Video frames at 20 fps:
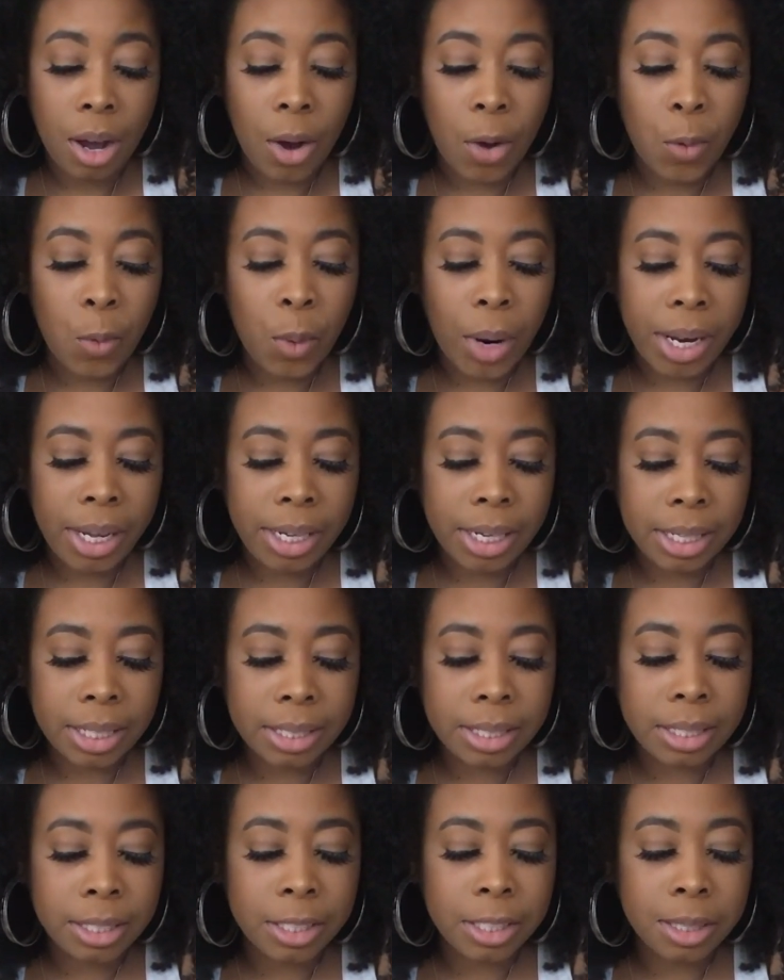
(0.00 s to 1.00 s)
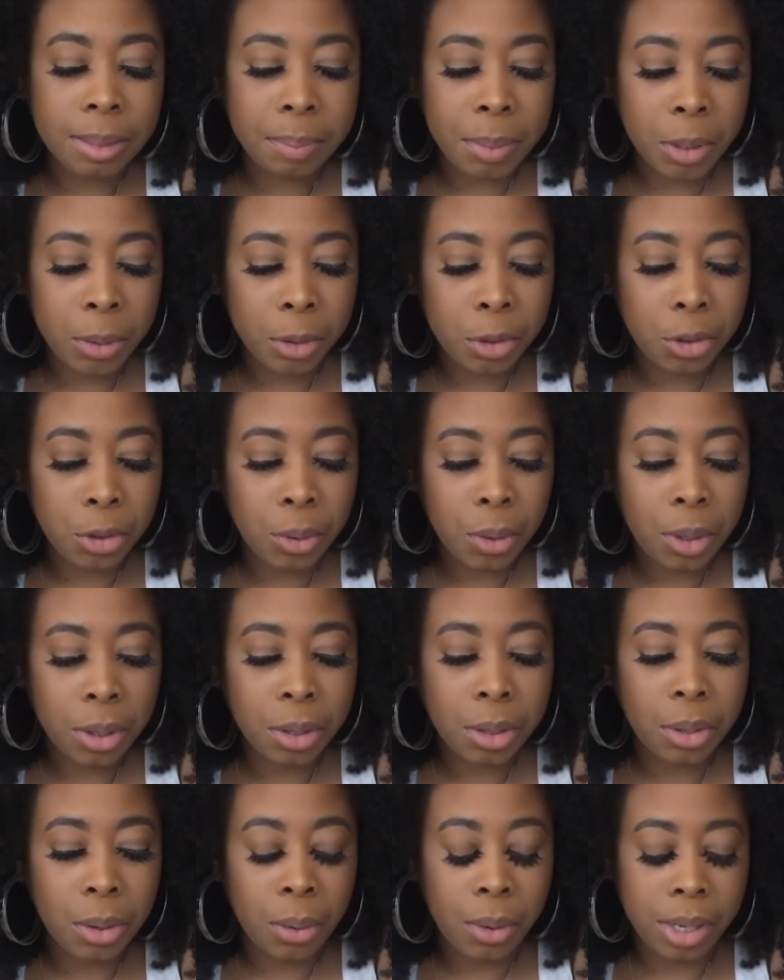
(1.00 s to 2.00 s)
awakens the spiritual
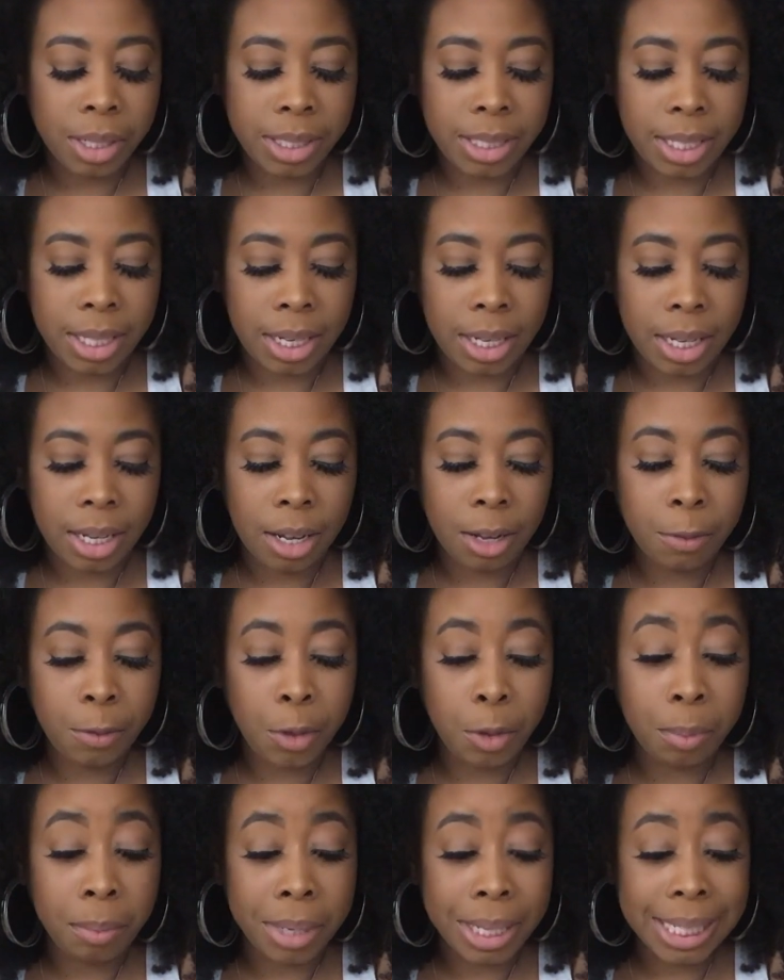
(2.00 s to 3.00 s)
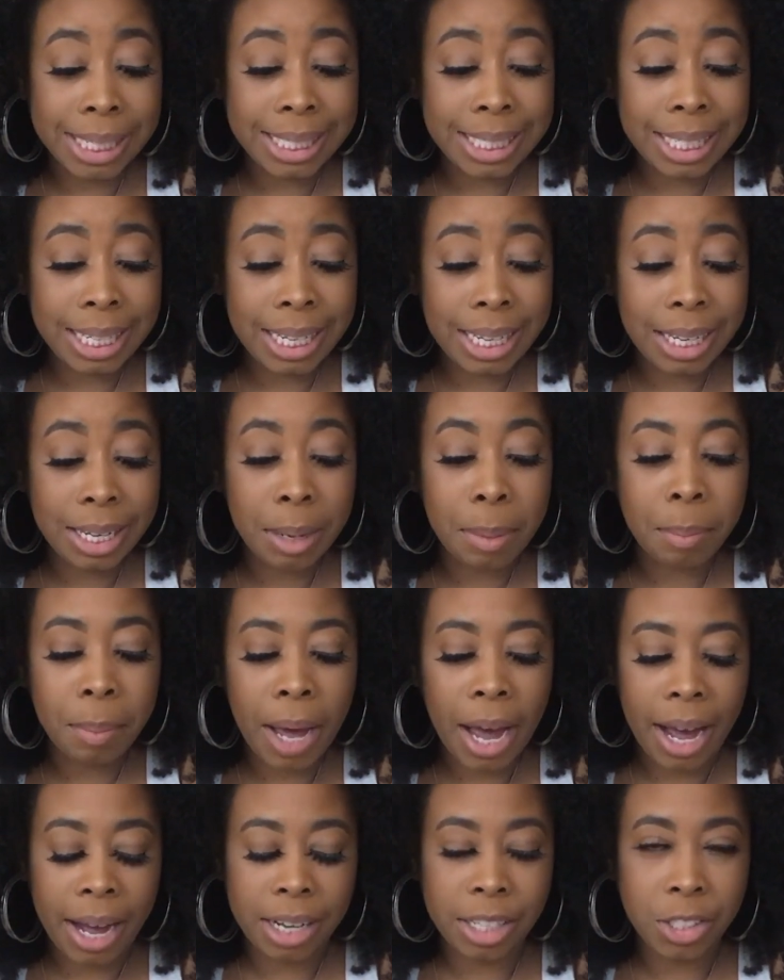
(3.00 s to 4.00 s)
authority of humility,
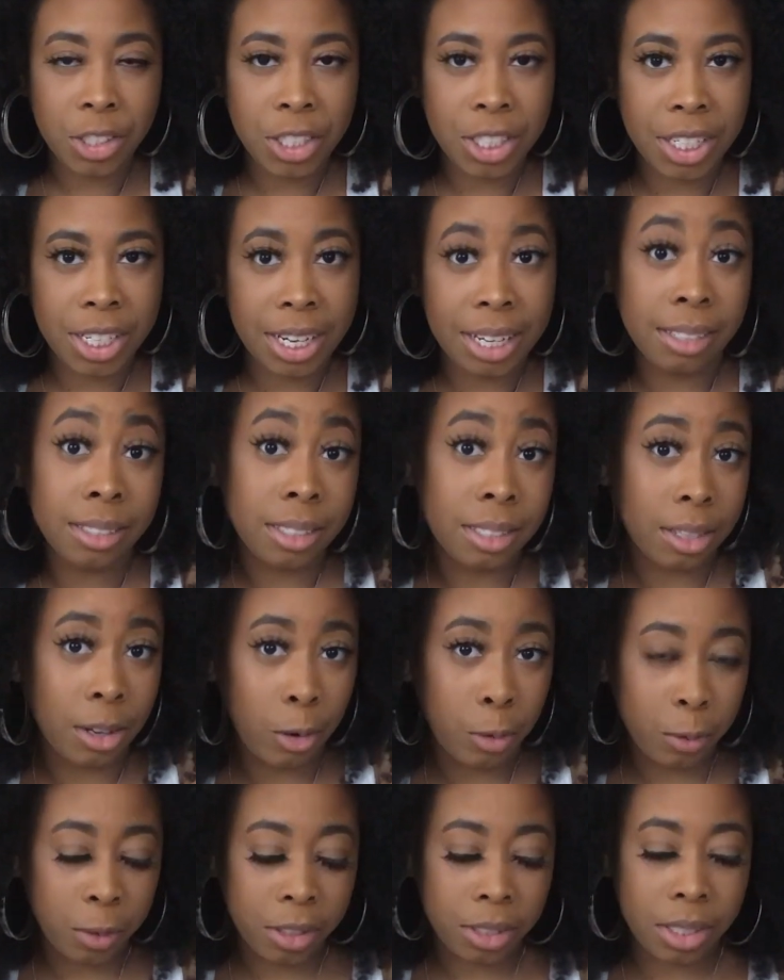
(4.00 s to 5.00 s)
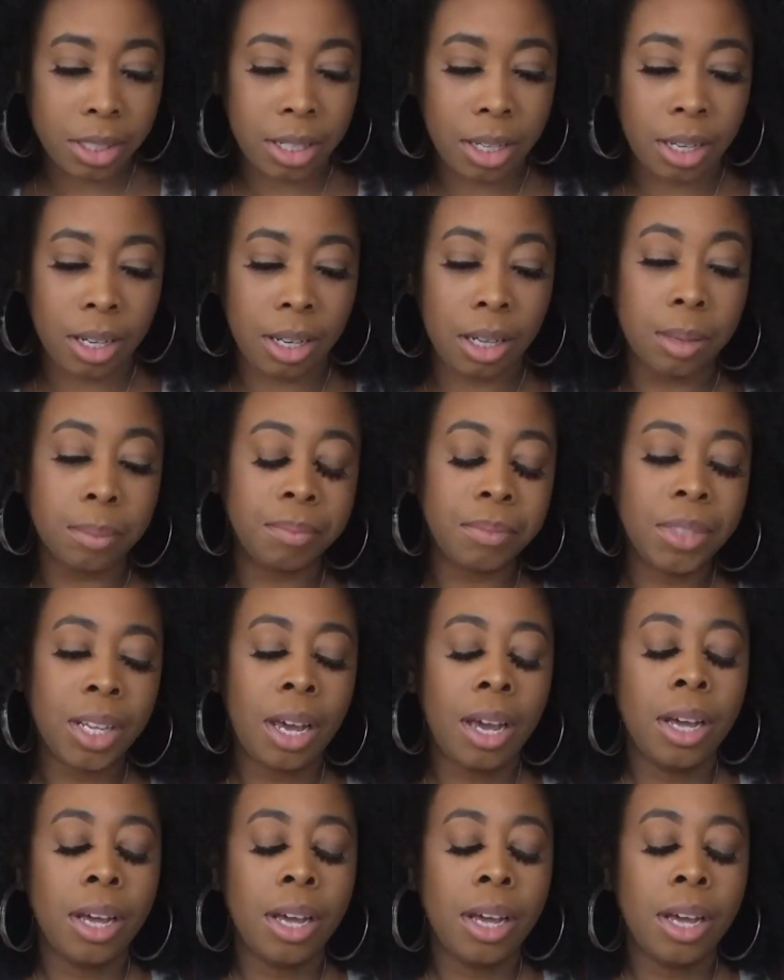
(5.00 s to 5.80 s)
compassion, and self-esteem.